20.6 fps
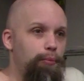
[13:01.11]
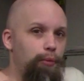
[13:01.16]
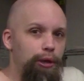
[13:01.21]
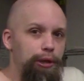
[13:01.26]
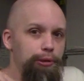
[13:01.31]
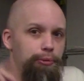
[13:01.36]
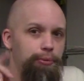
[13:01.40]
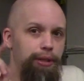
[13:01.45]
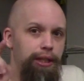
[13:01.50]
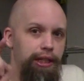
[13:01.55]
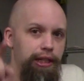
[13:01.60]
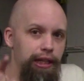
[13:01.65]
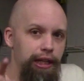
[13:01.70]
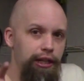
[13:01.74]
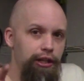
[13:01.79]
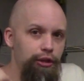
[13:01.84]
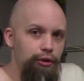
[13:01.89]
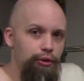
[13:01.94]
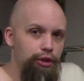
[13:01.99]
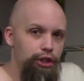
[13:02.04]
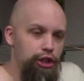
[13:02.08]
what you would need
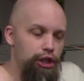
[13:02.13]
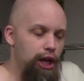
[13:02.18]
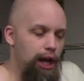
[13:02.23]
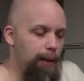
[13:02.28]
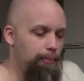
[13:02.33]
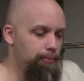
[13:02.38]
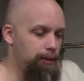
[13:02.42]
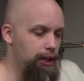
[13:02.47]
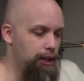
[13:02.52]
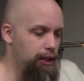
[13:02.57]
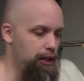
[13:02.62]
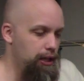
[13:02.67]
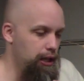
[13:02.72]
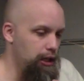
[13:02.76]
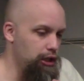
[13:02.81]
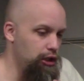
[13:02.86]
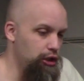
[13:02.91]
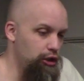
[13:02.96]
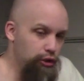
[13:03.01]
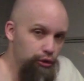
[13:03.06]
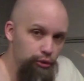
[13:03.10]
in your shop
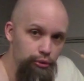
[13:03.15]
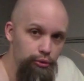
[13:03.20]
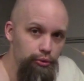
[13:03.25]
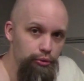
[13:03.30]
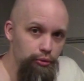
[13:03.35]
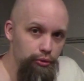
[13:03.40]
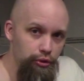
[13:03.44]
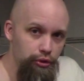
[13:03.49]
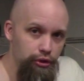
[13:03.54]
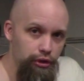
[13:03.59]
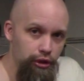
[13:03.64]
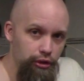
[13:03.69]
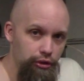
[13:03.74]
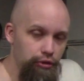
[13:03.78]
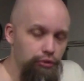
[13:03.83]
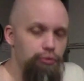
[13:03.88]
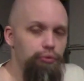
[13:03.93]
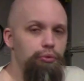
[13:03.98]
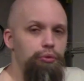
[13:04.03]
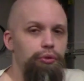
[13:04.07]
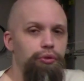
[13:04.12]
used
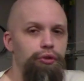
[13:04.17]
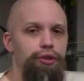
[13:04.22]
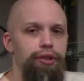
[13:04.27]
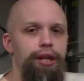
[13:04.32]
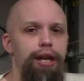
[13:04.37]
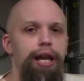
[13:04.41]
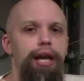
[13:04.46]
tools.